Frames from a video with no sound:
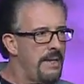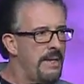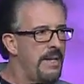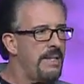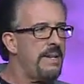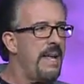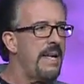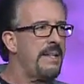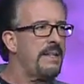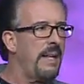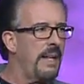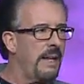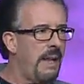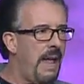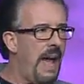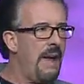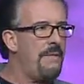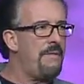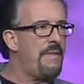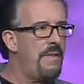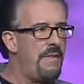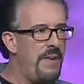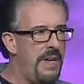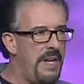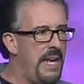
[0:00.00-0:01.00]
to take the
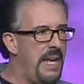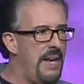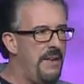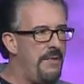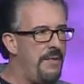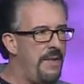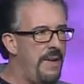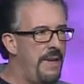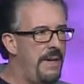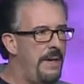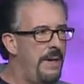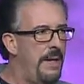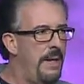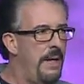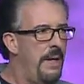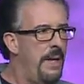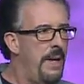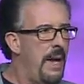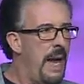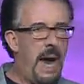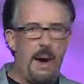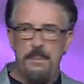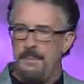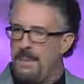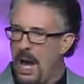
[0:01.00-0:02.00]
life of an infant,
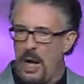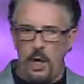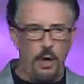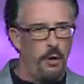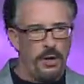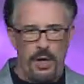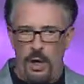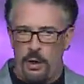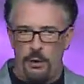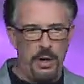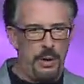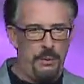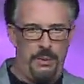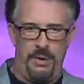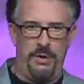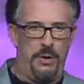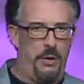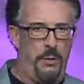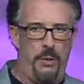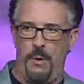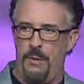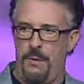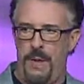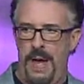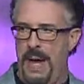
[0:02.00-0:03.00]
I'm not going to agree with
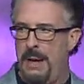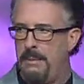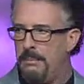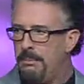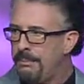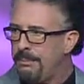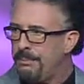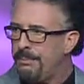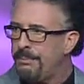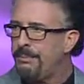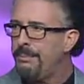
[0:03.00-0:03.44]
you on that.